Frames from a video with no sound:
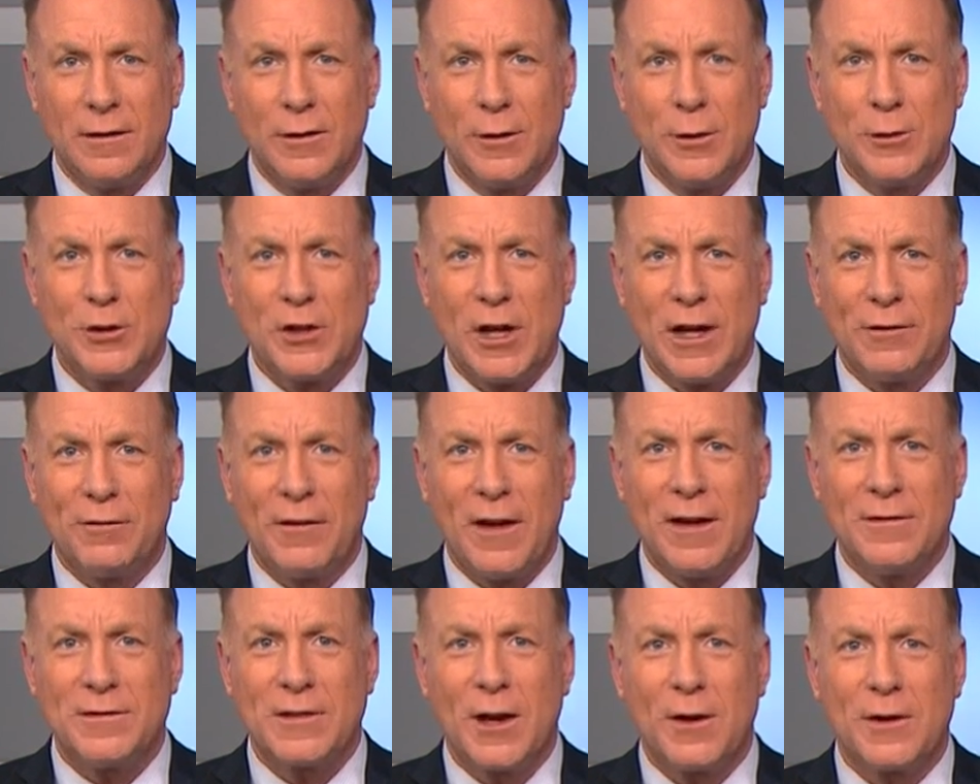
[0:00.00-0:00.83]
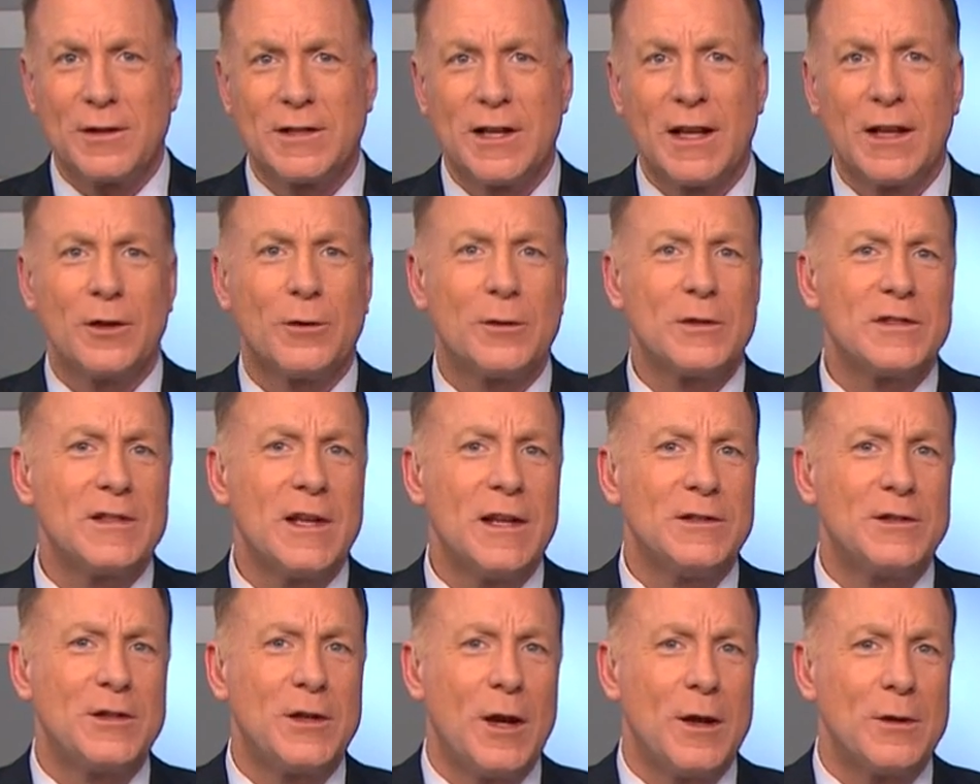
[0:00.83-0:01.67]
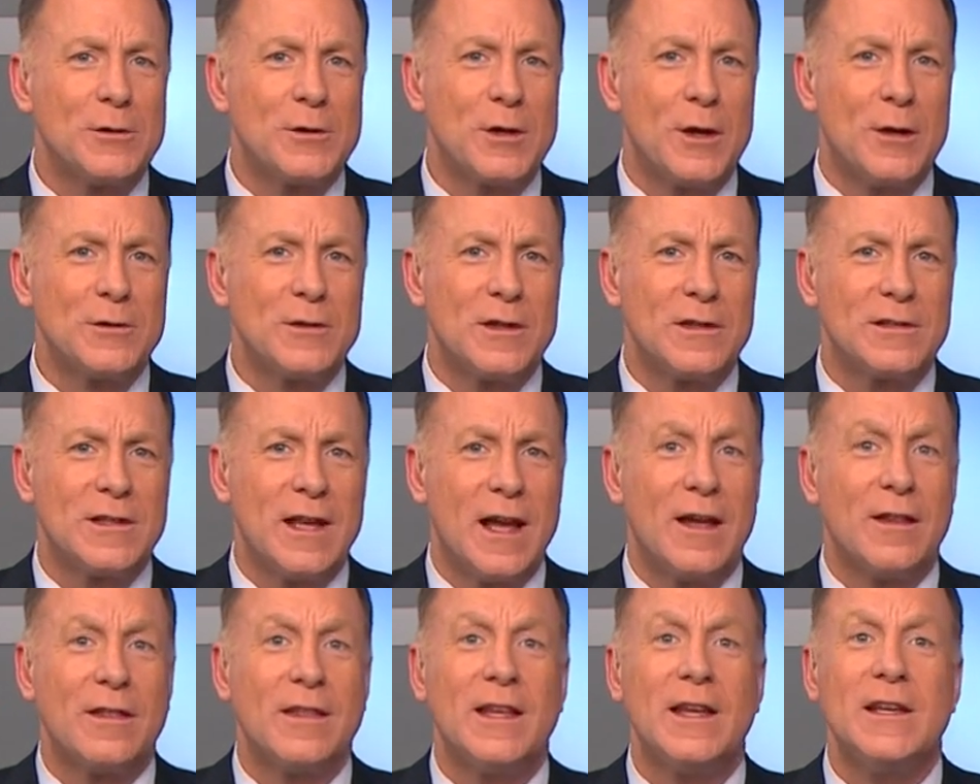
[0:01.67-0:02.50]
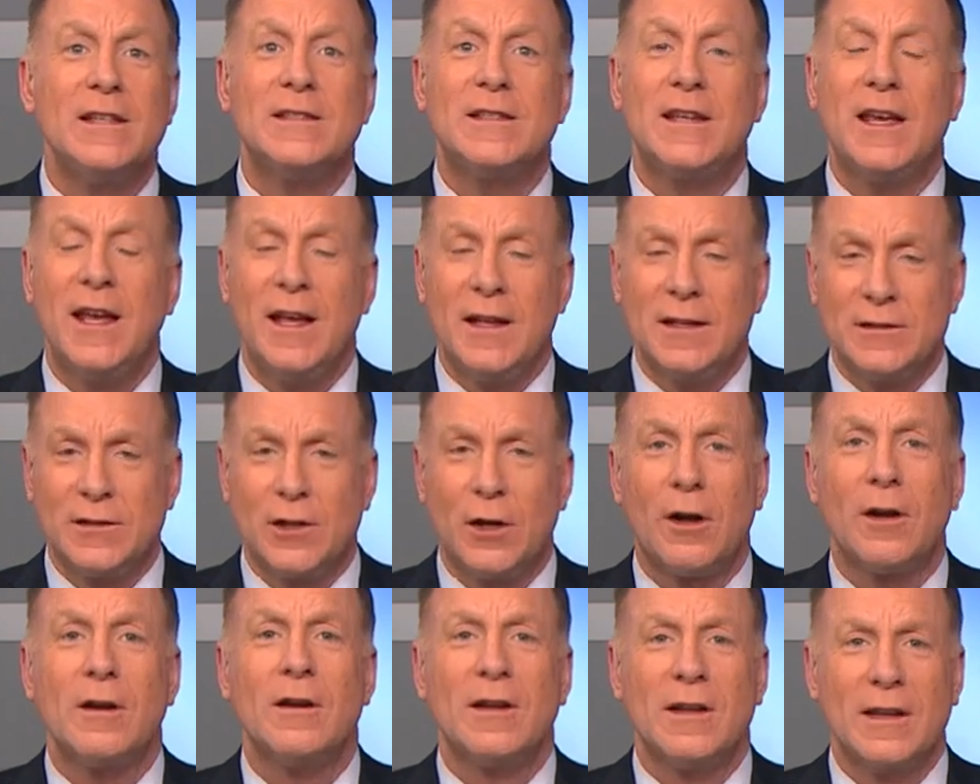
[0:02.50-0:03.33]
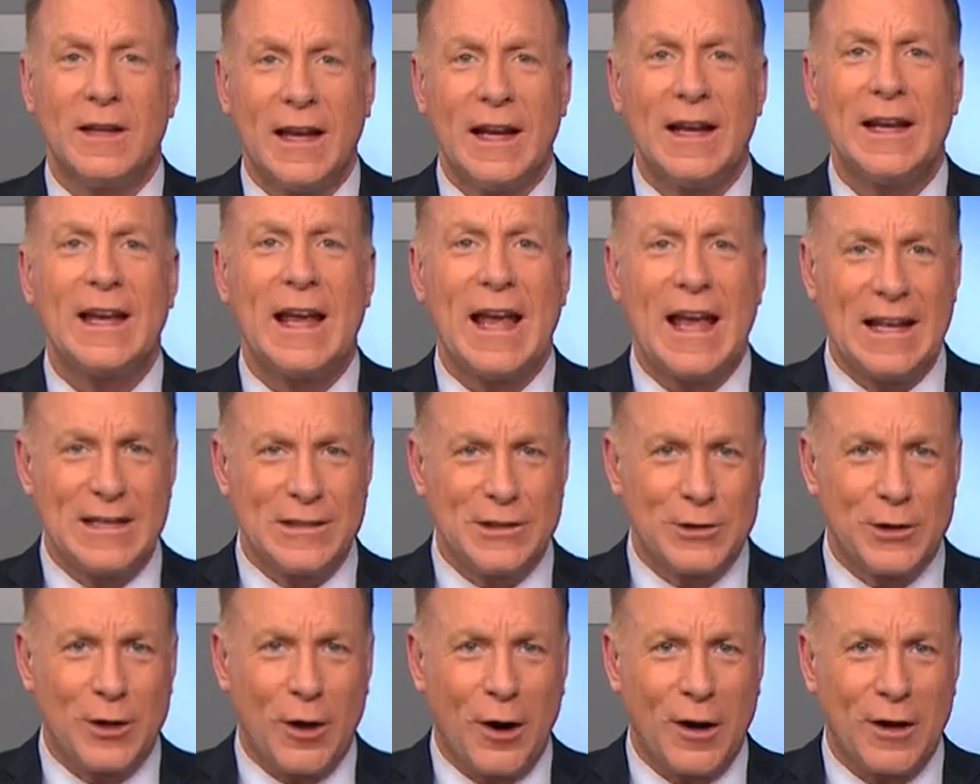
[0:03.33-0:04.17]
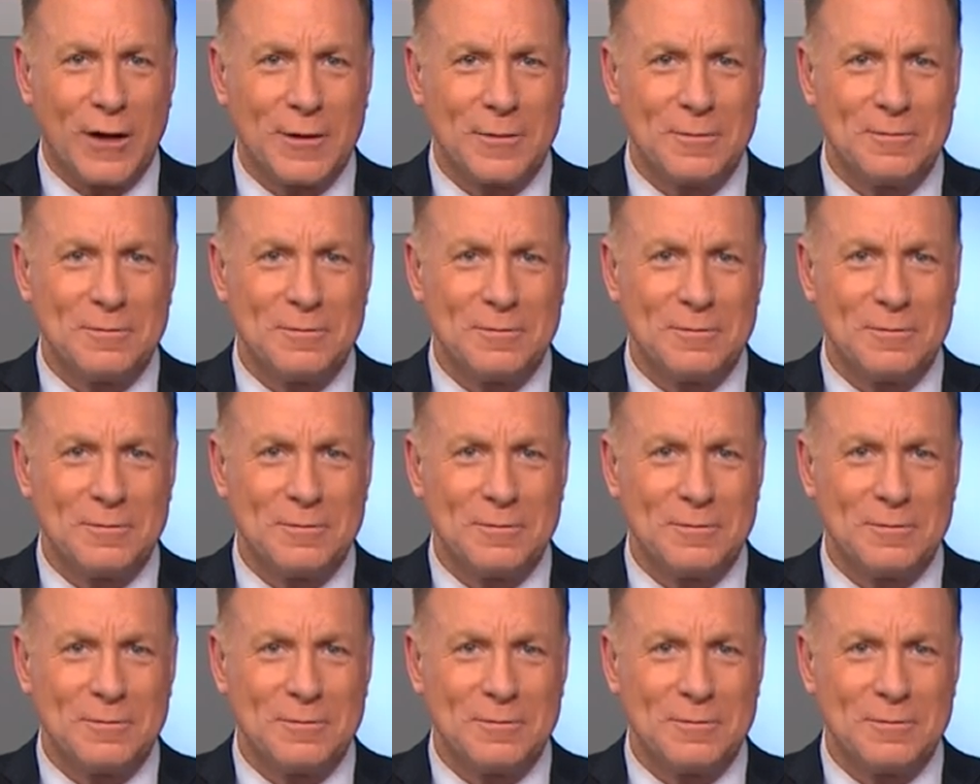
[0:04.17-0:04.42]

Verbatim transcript: News Channel 5's Araceli Crescencio shows us how these kids are getting a head start.